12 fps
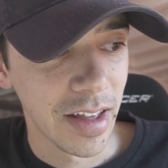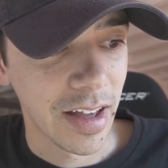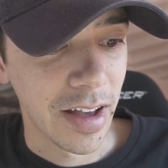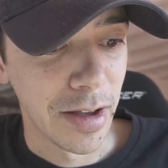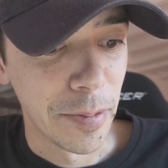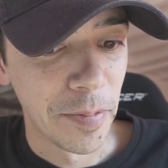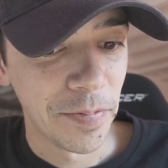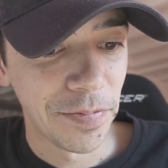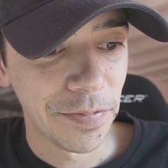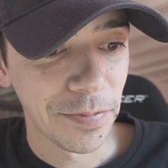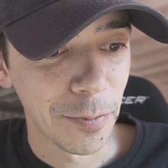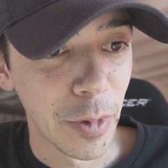
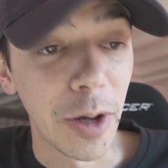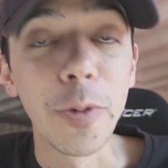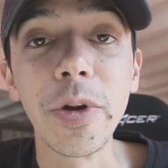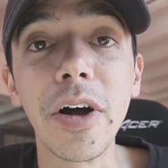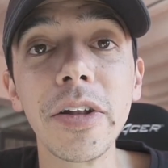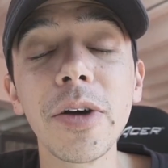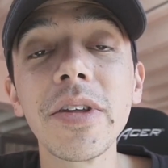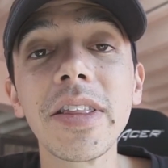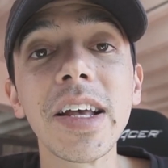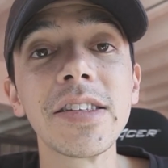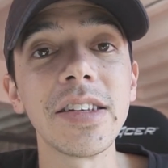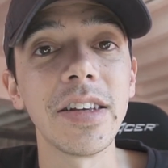Well, we all know that
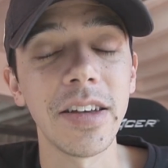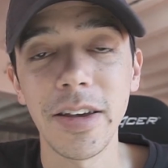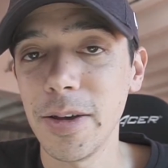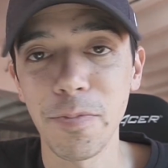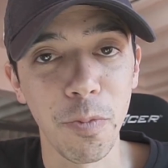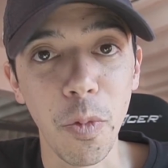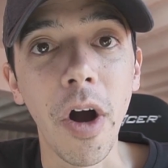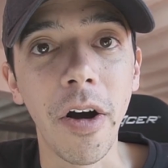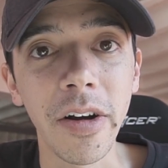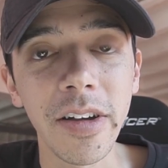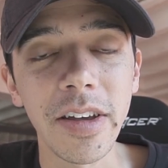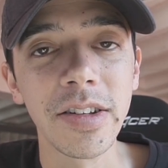that's
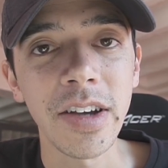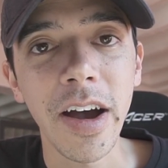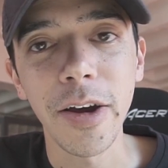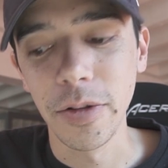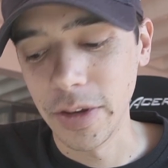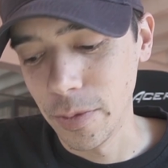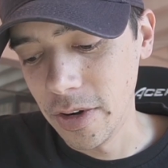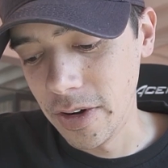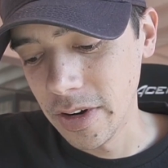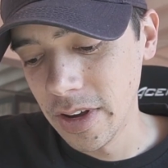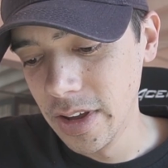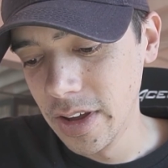wrong, entirely
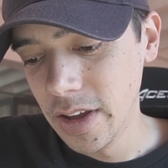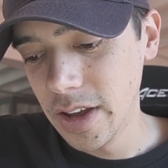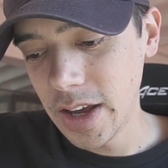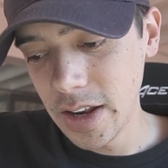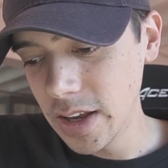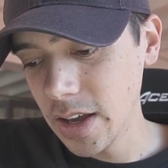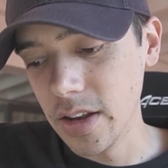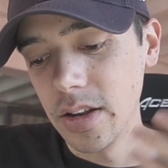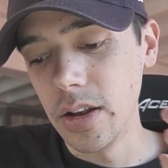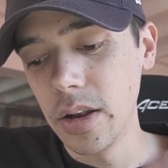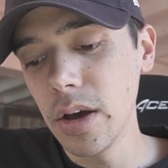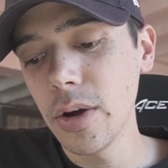wrong. And
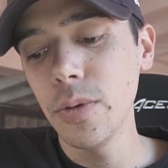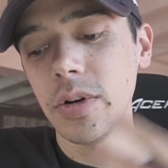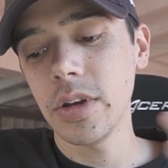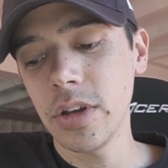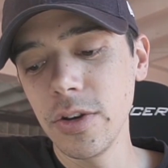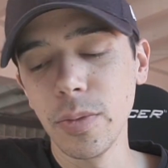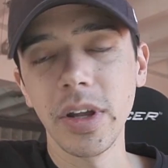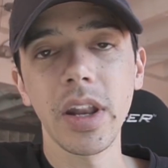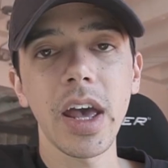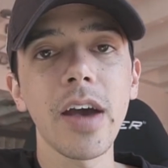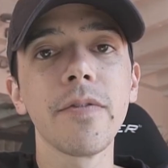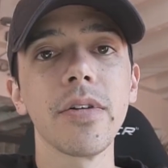again, no
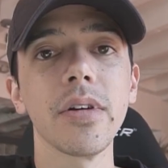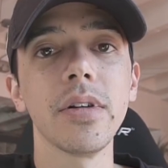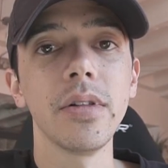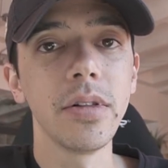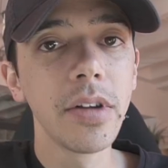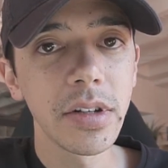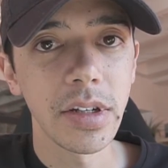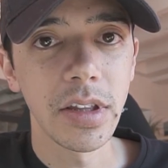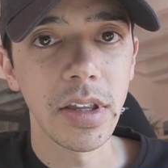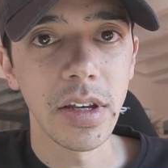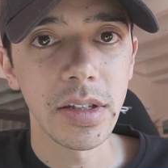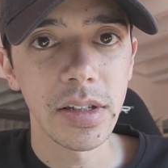human ever looked
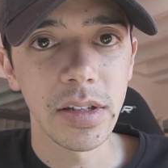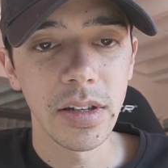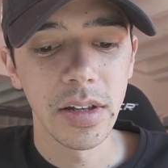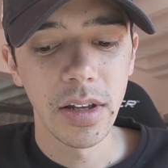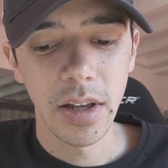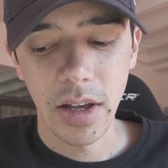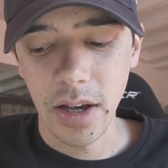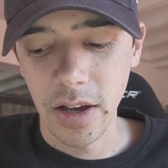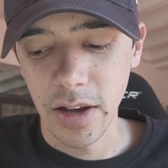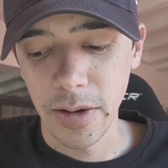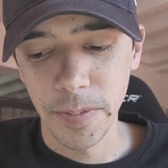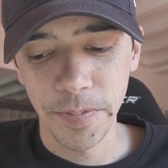at this.
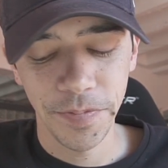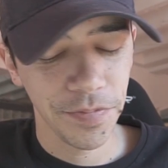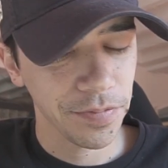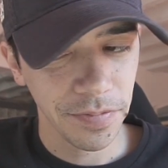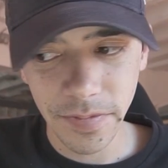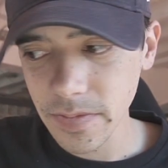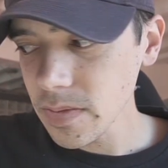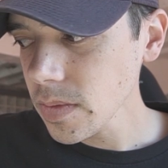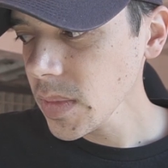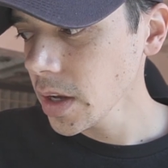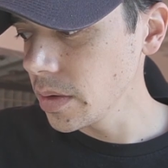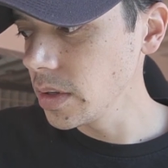
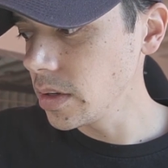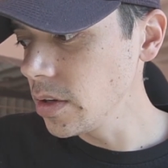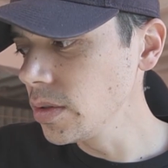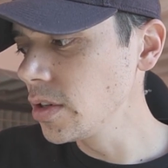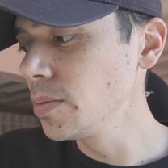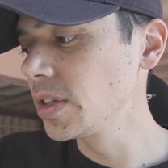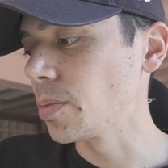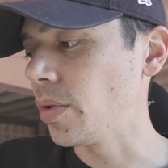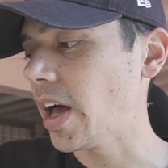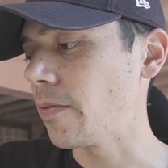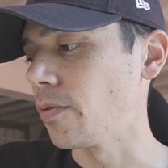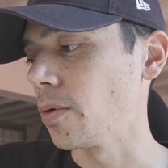YouTube is a
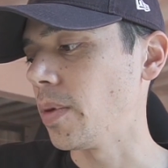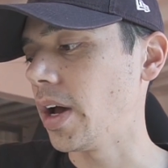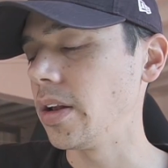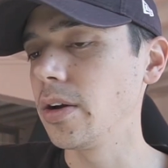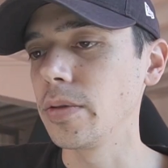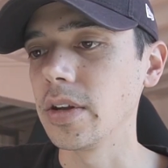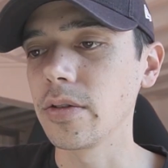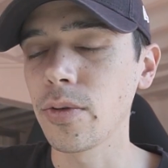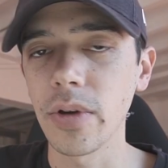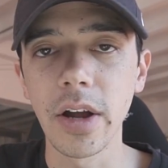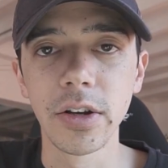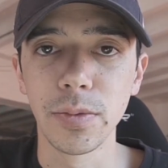platform. I know that
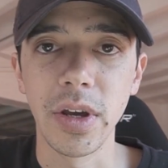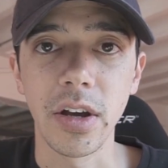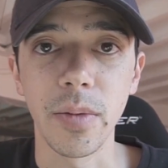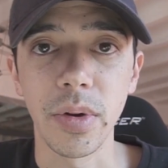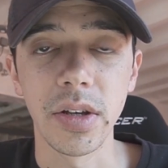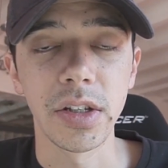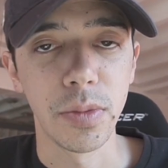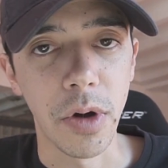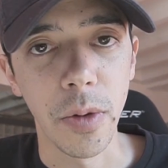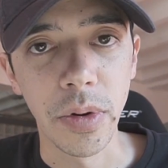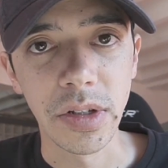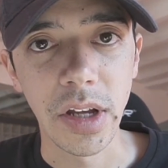creators make up a
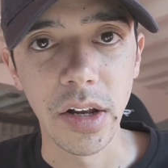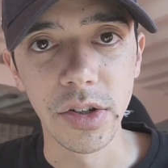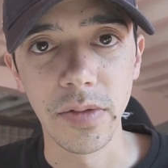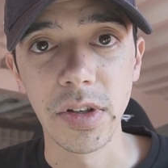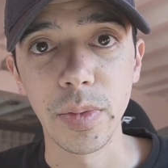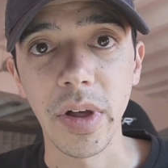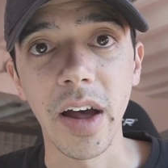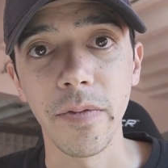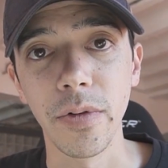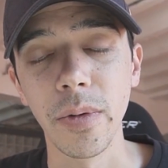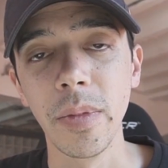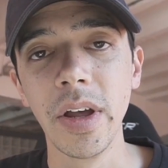small percentage of this
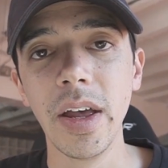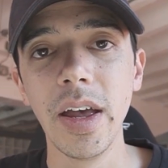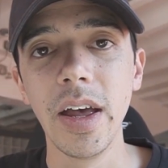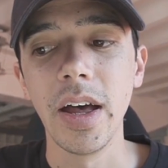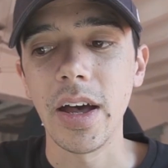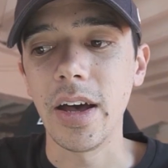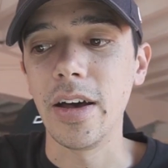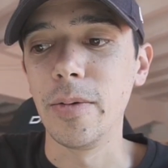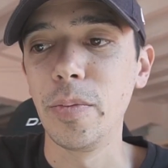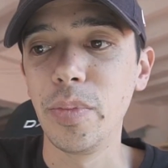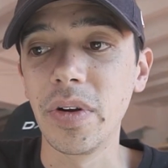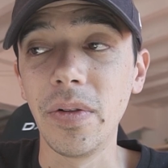platform,
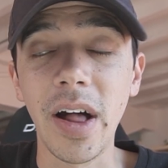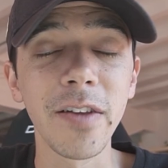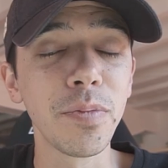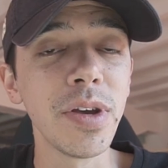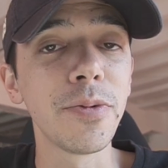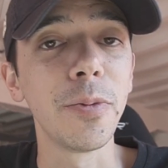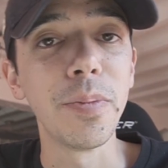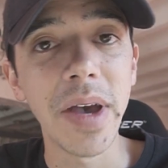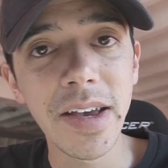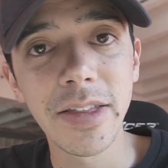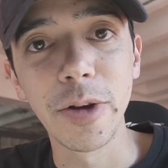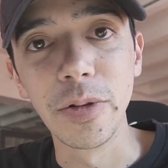but a lot of people
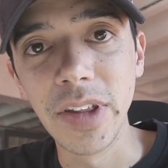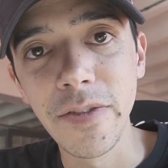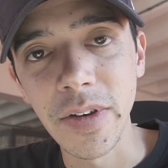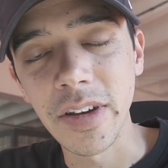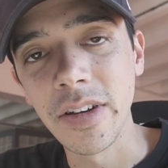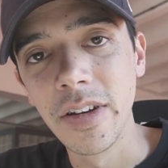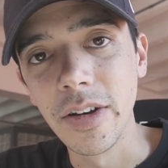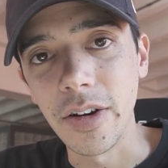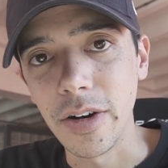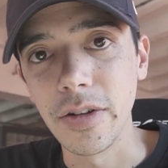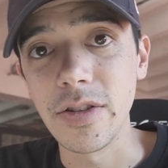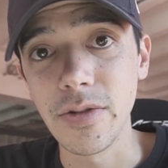make their living
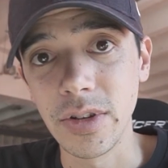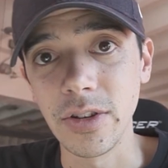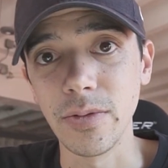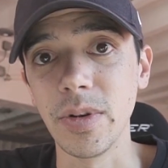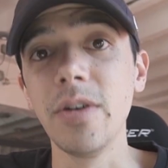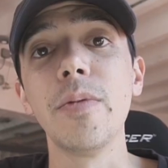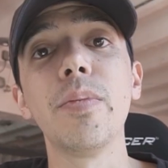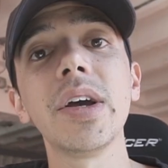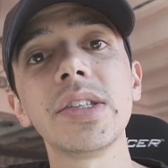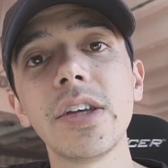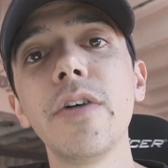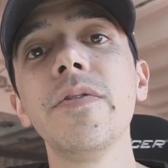on YouTube,
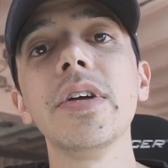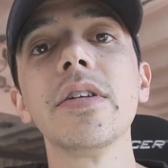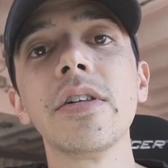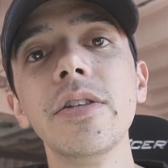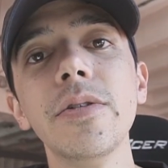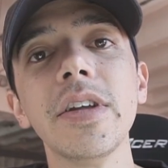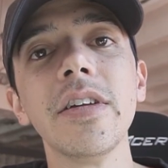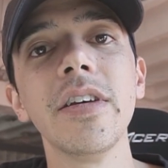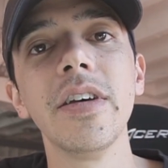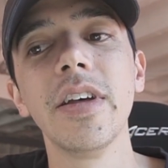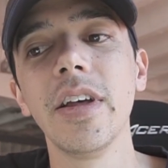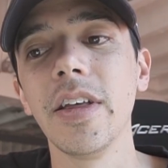myself included.
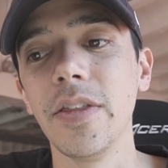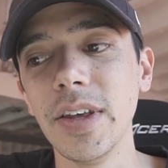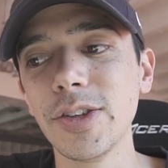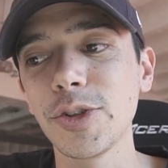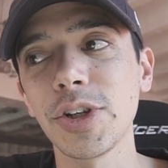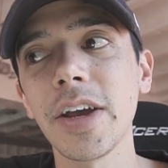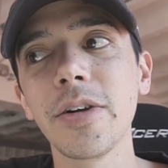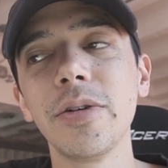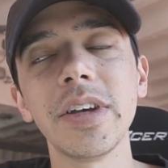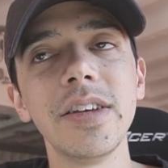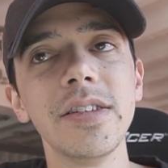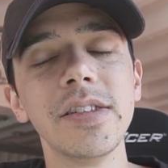This
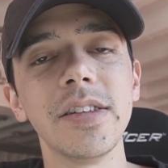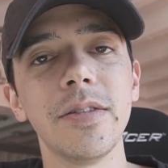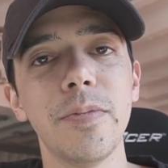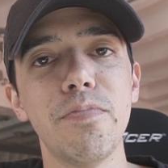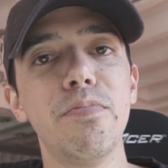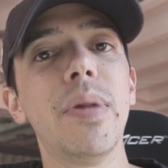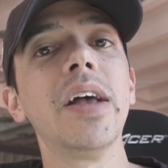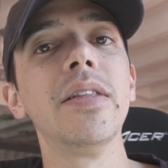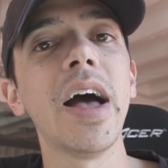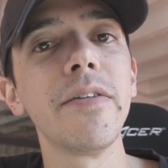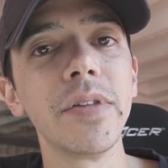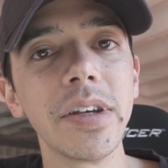channel is my
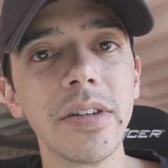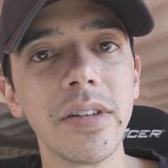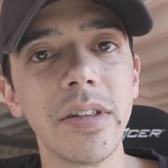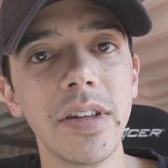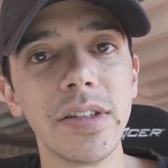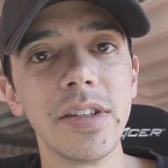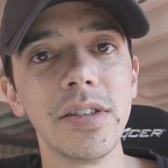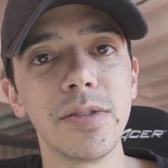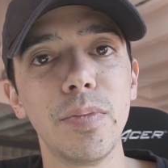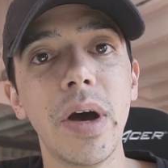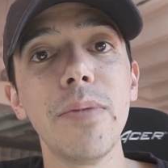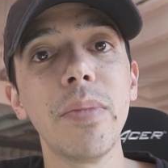livelihood. This
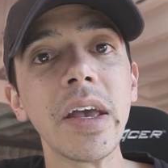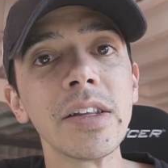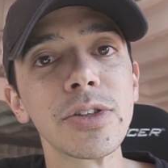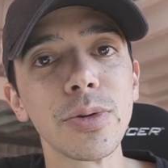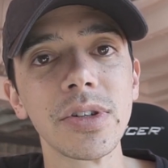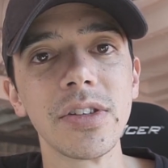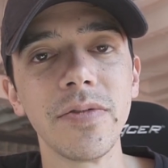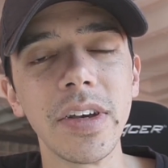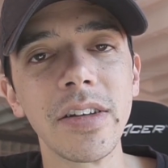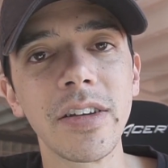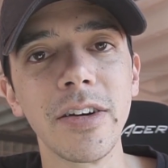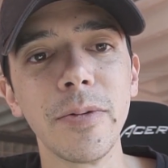is my main source of
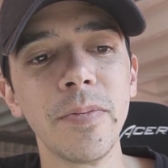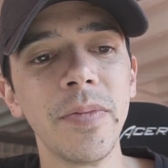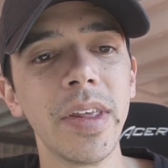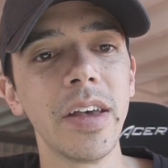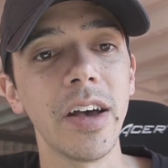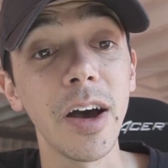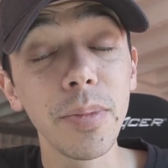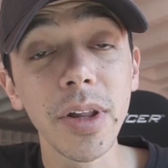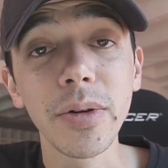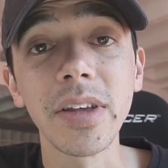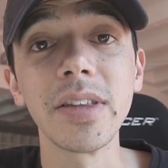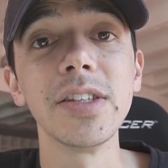income,
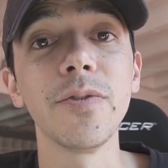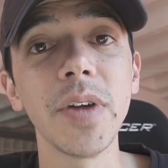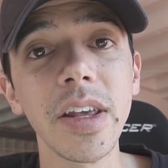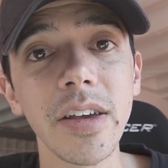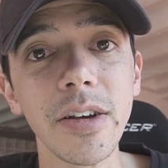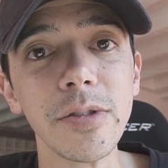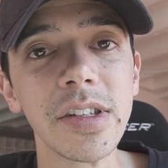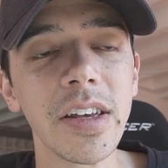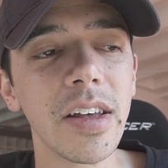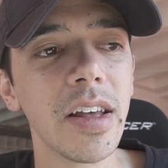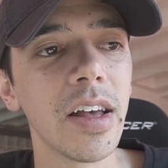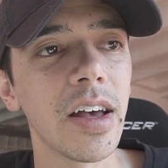uploading these videos
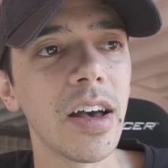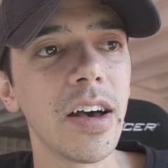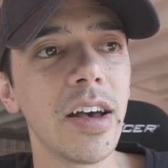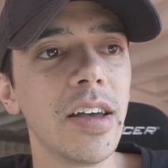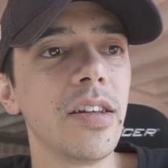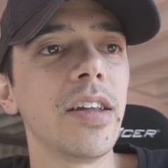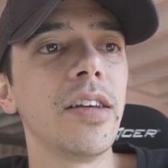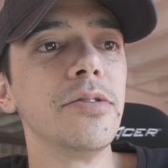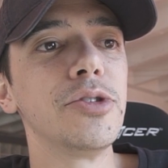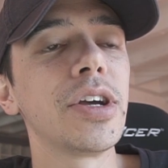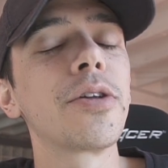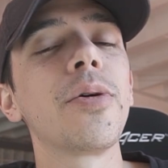
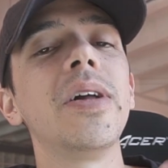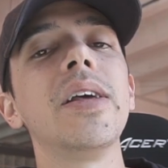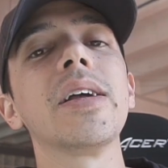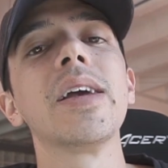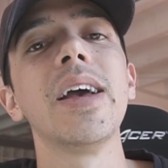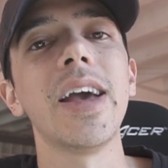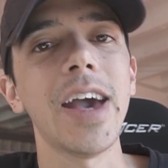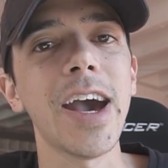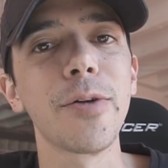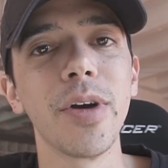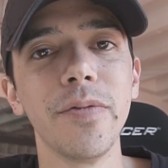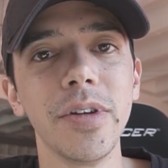and generating
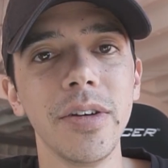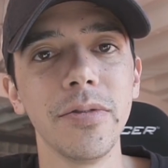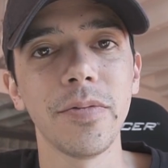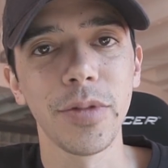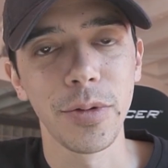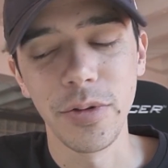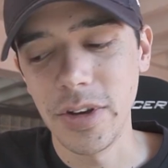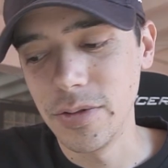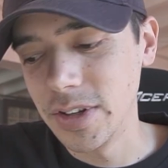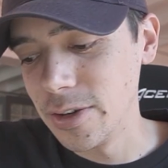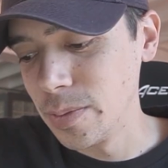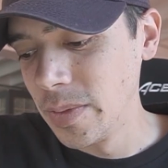ad revenue through
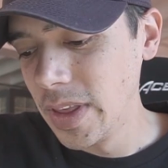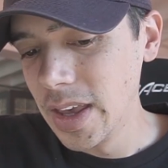YouTube.